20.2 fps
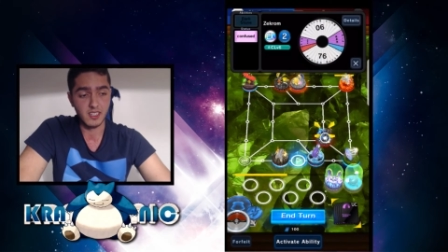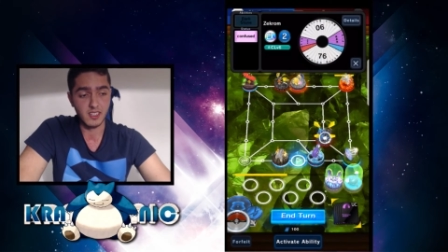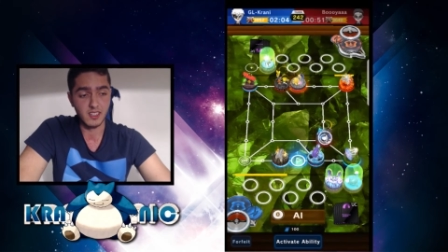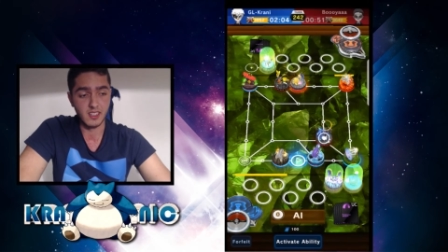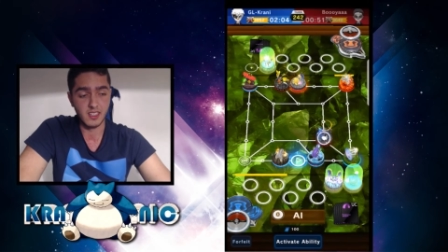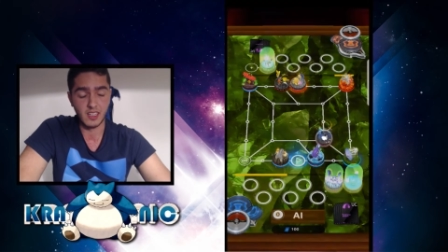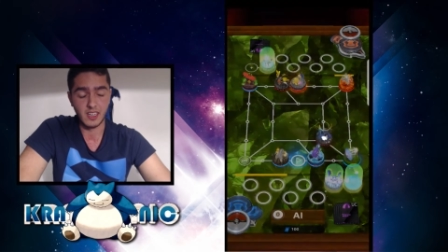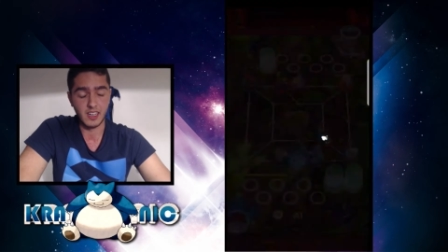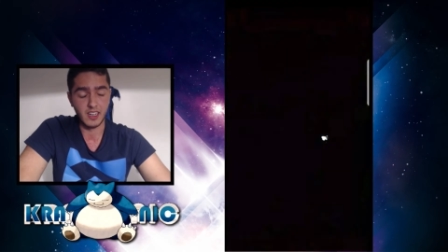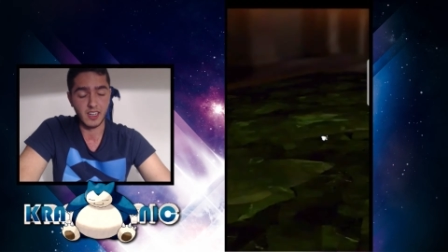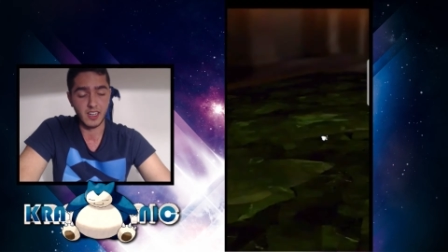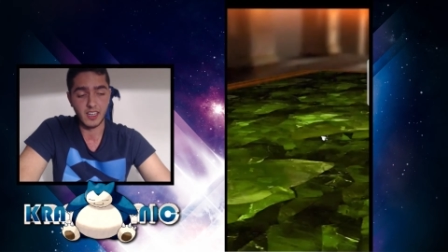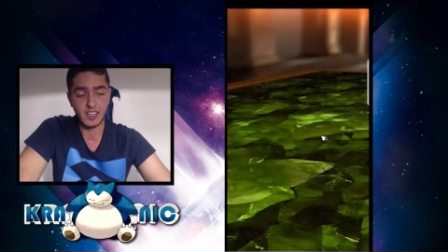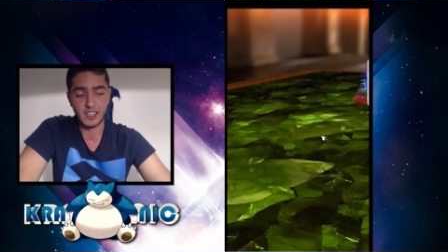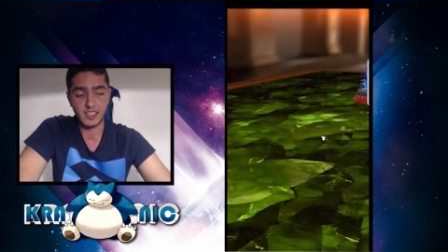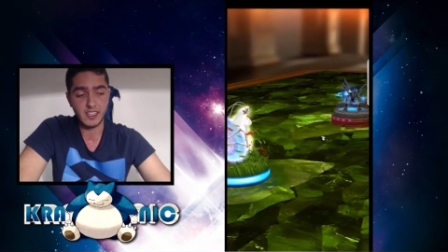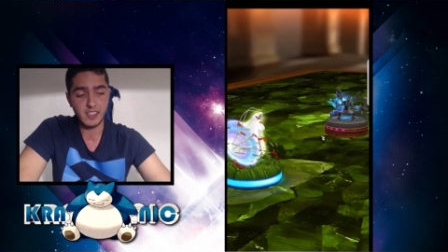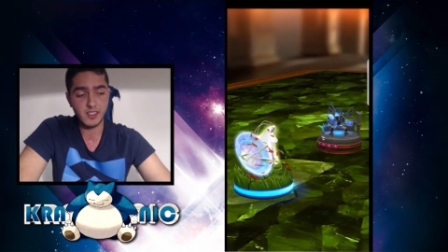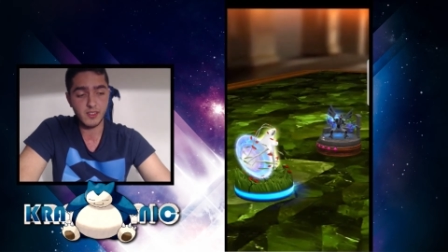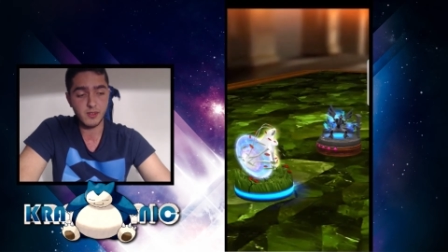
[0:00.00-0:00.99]
I, I
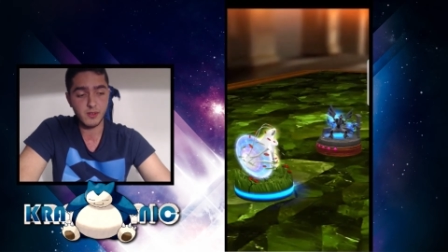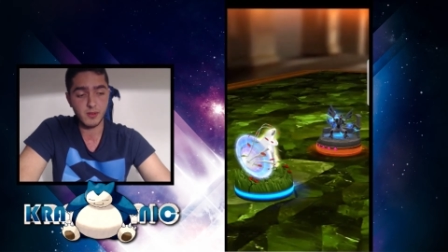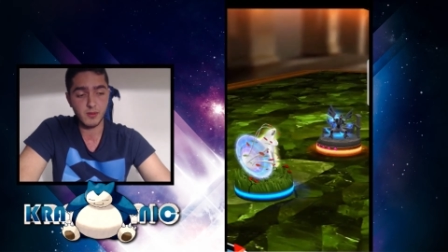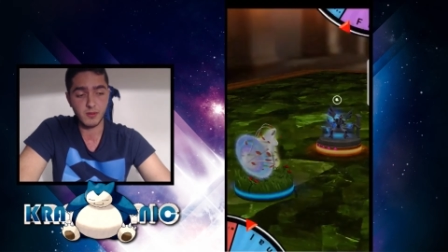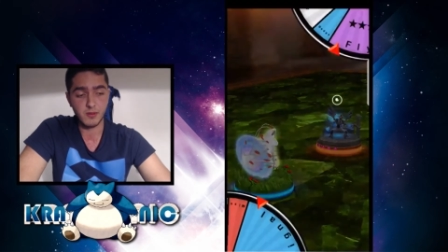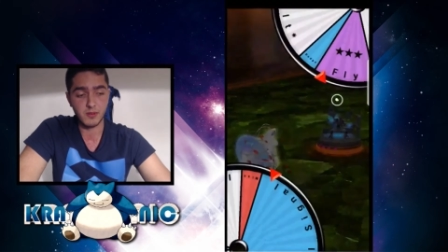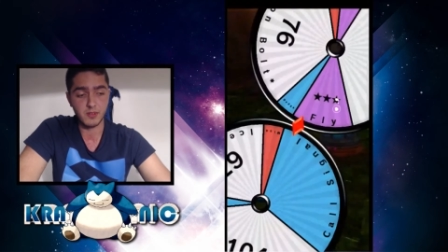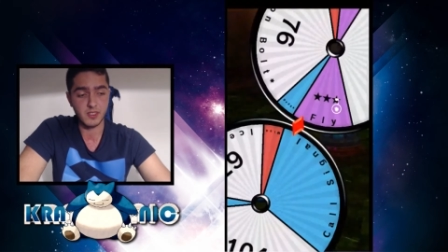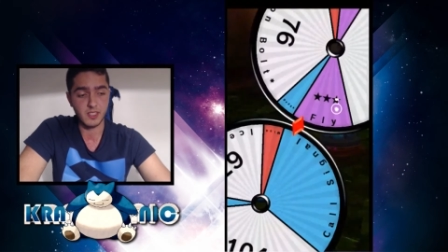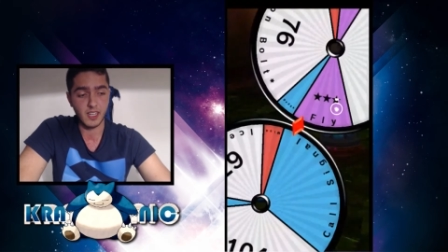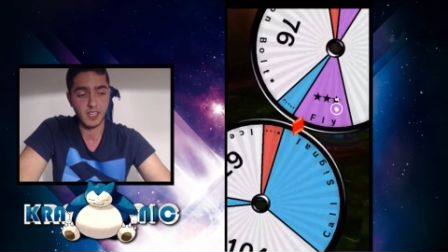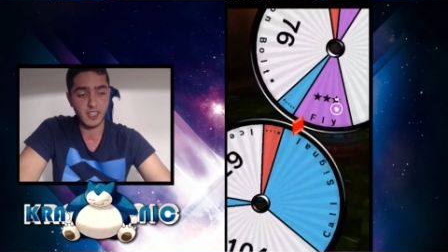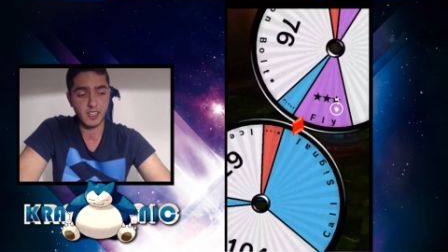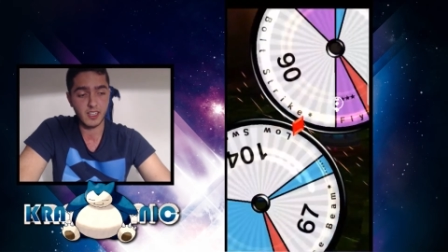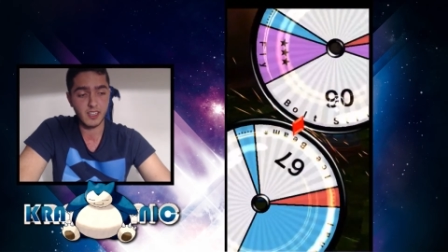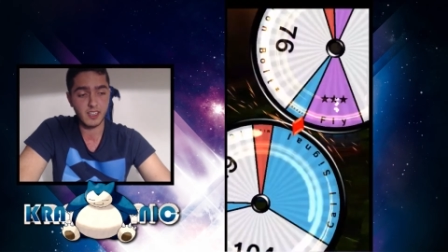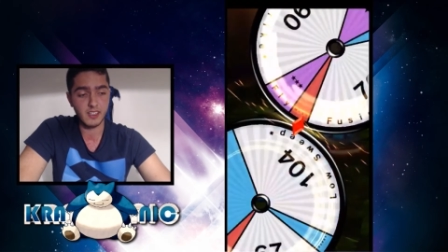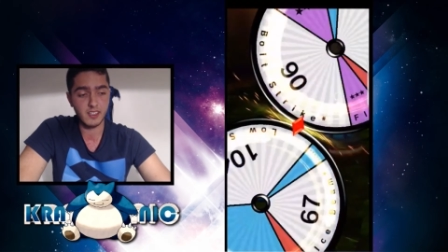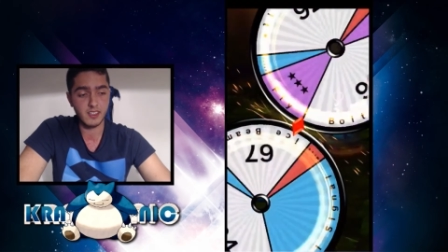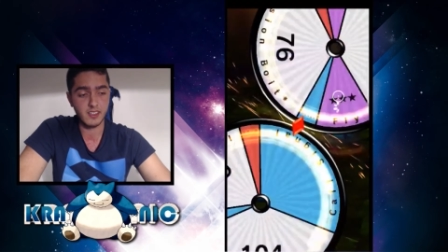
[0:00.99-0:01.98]
need to
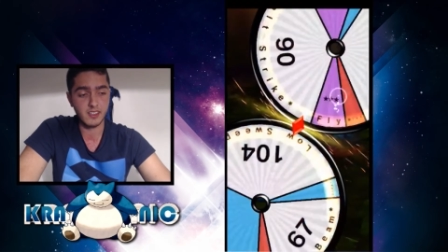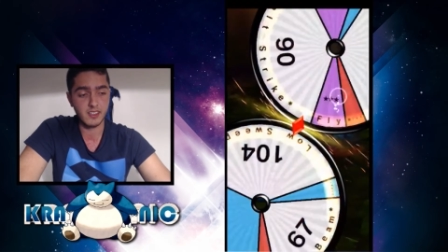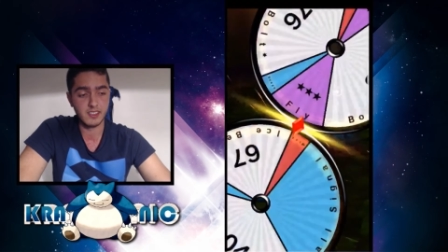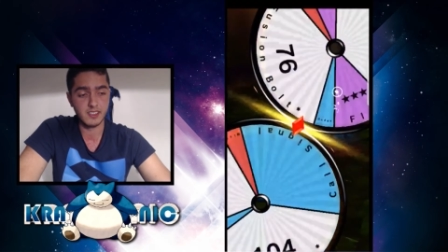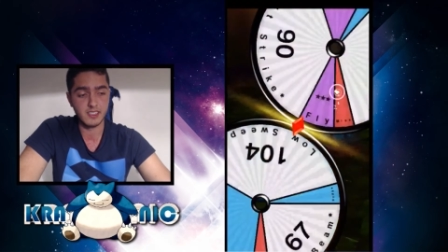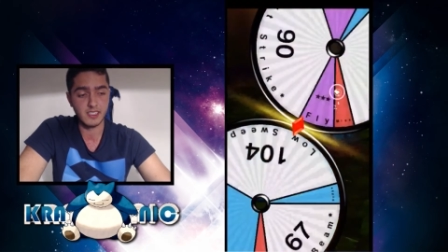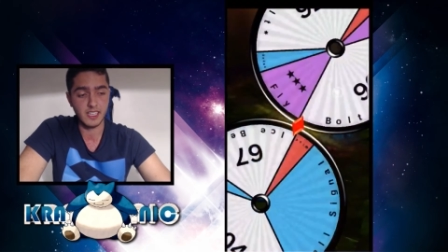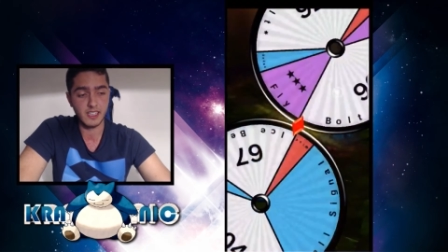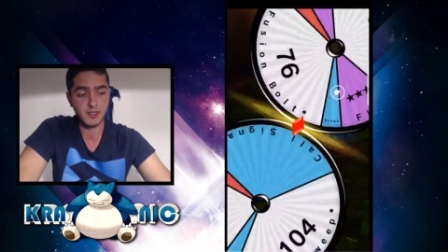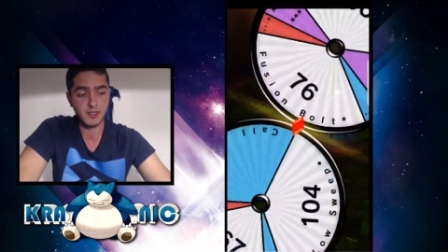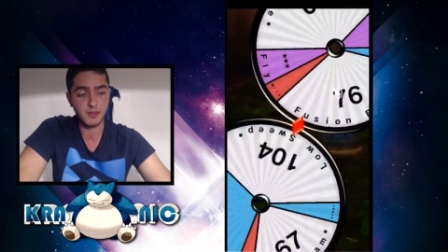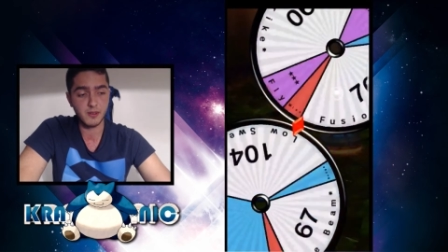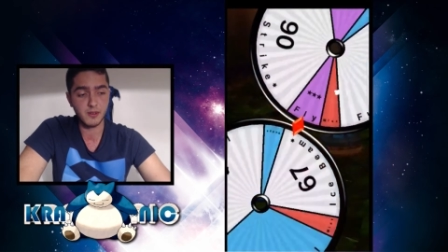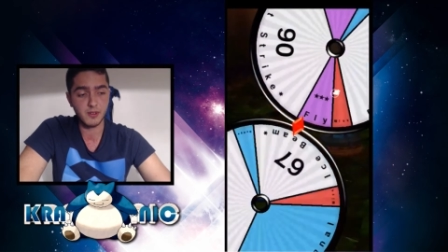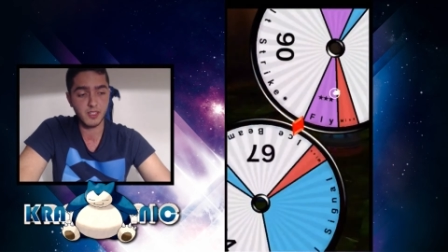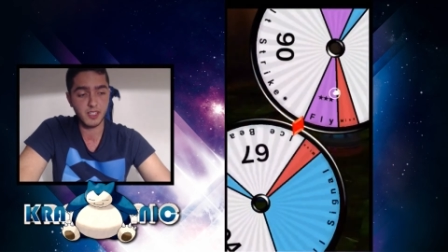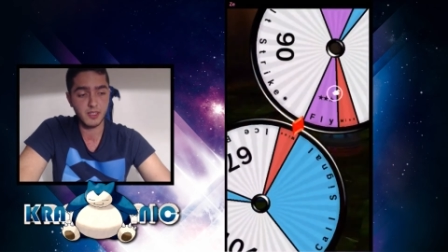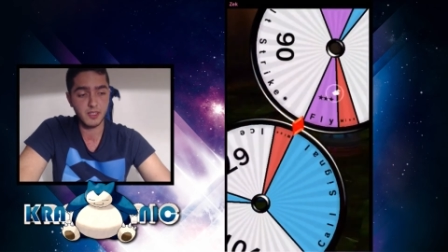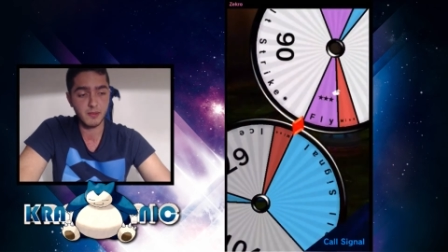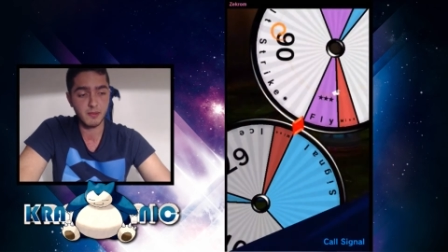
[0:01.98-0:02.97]
cycle
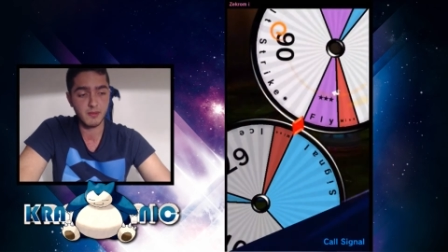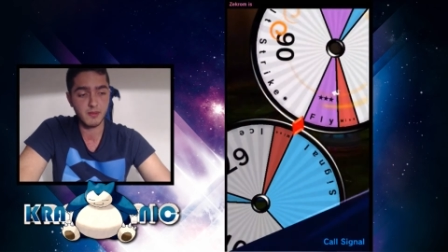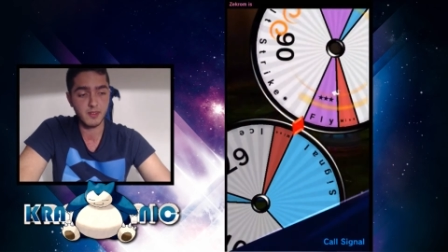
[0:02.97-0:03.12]
him,